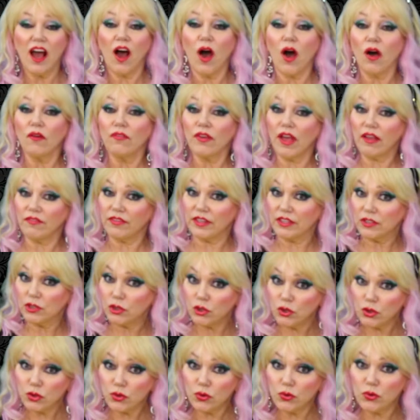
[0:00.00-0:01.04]
of having
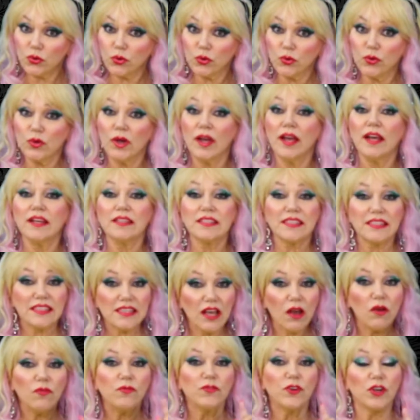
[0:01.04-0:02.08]
two
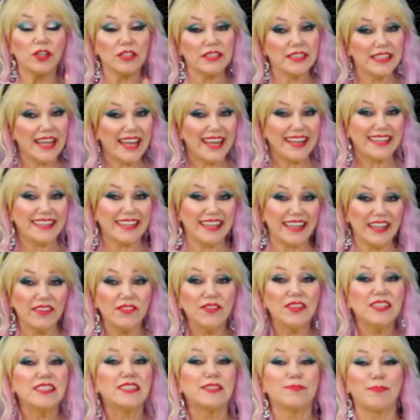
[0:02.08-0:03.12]
self-contained
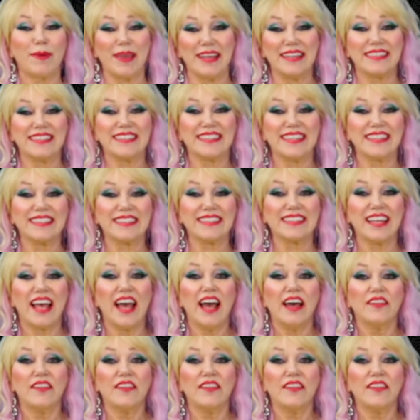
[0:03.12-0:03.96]
living spaces